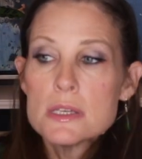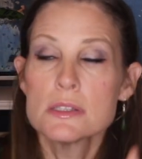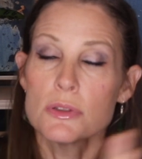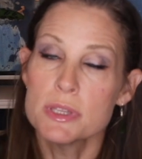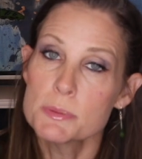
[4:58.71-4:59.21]

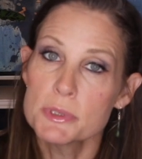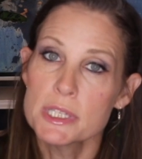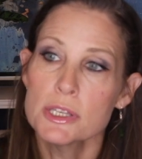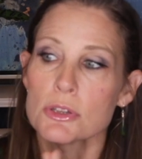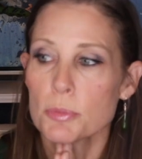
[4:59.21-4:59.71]
So this
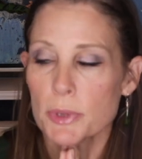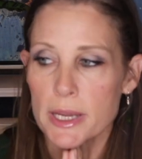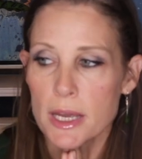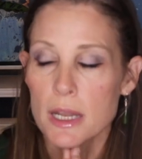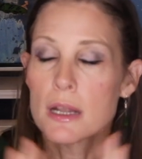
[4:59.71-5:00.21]
particular
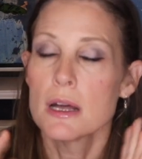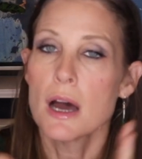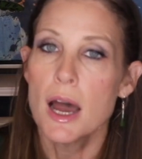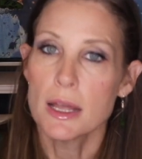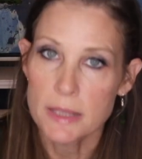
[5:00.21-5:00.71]
plant,
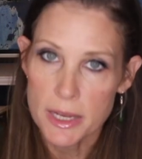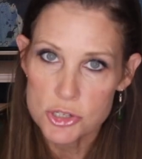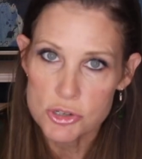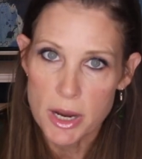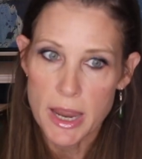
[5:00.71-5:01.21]
I let
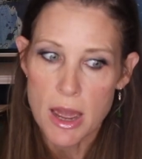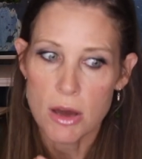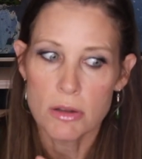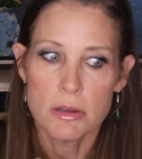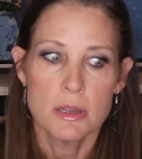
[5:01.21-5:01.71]
it dry
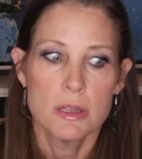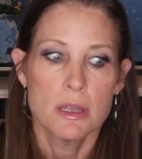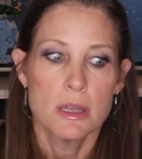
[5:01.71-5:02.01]
out,